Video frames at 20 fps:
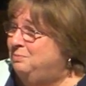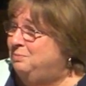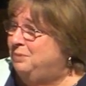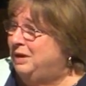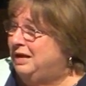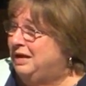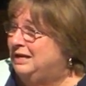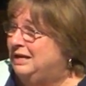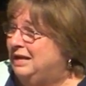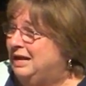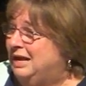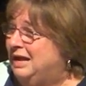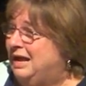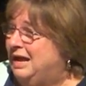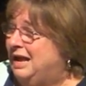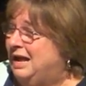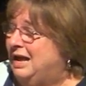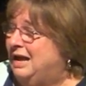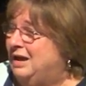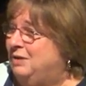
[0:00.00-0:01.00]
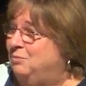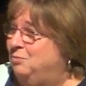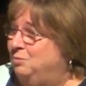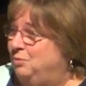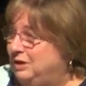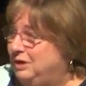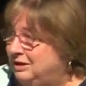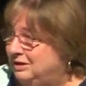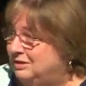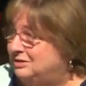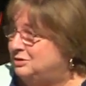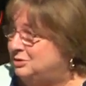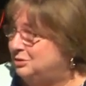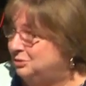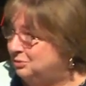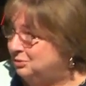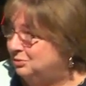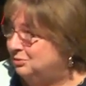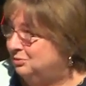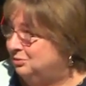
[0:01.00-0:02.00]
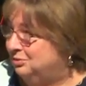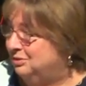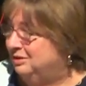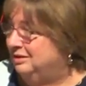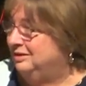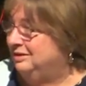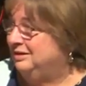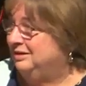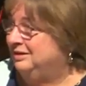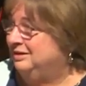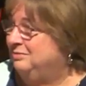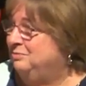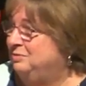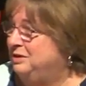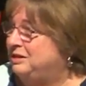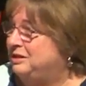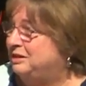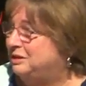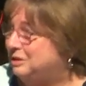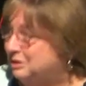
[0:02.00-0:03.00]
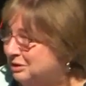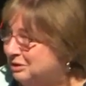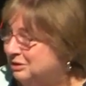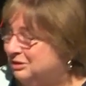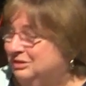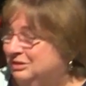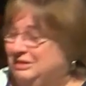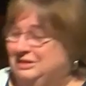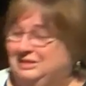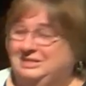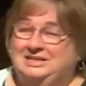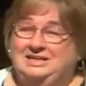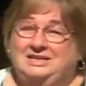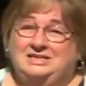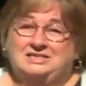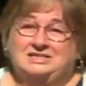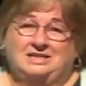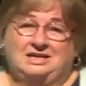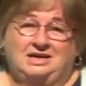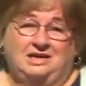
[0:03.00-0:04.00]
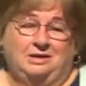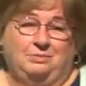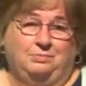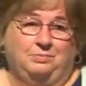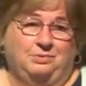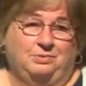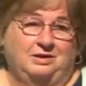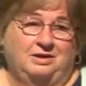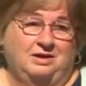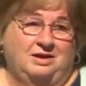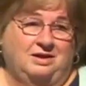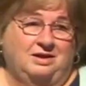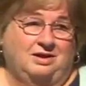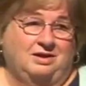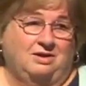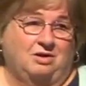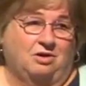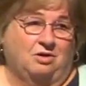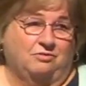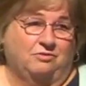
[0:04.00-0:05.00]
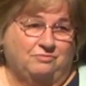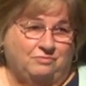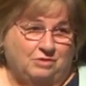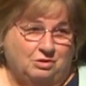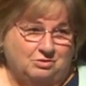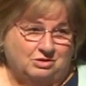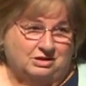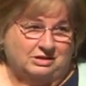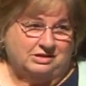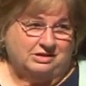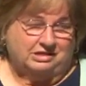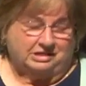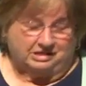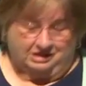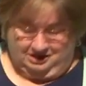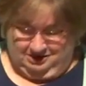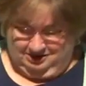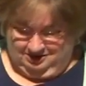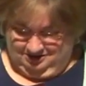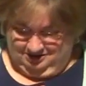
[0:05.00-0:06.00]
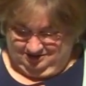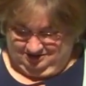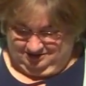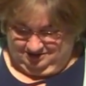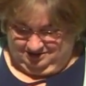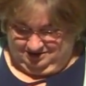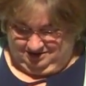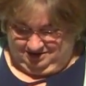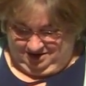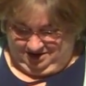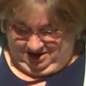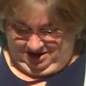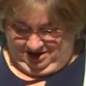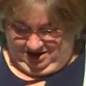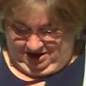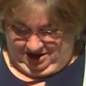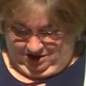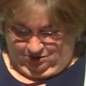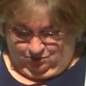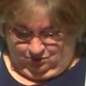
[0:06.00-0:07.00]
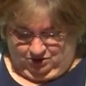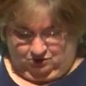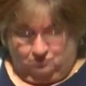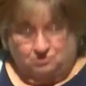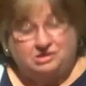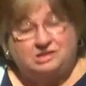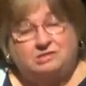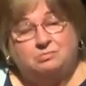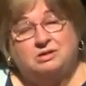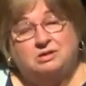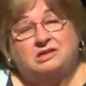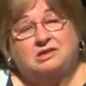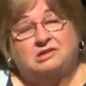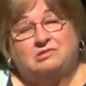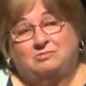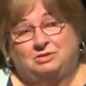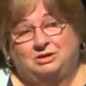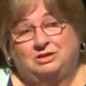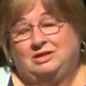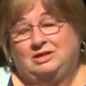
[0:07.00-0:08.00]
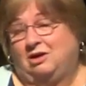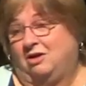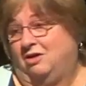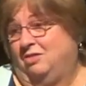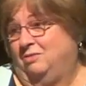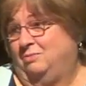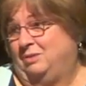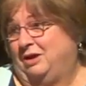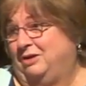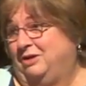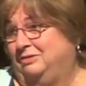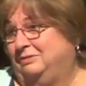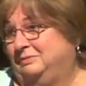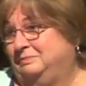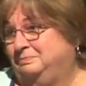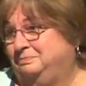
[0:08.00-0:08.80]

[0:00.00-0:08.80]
but we too we still need to keep our focus on what Christmas is really all about.